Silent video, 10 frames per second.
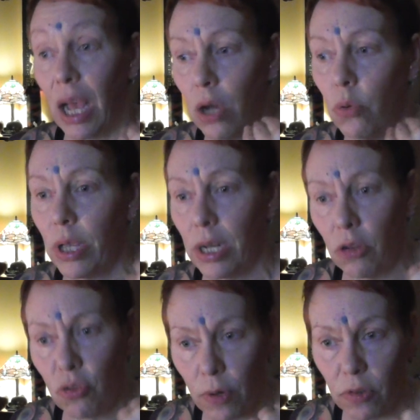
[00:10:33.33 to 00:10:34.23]
how can
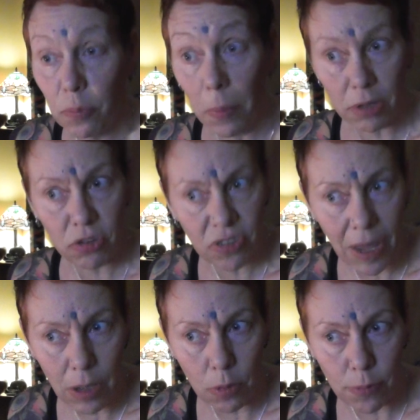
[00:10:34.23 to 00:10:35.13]
I trust
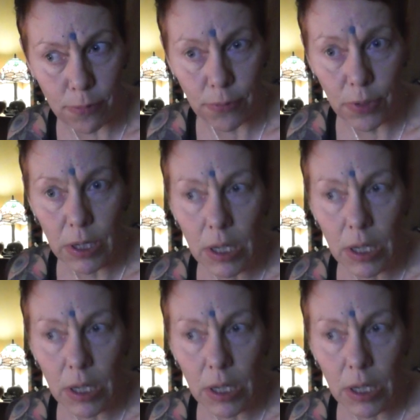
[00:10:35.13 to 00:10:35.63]
myself?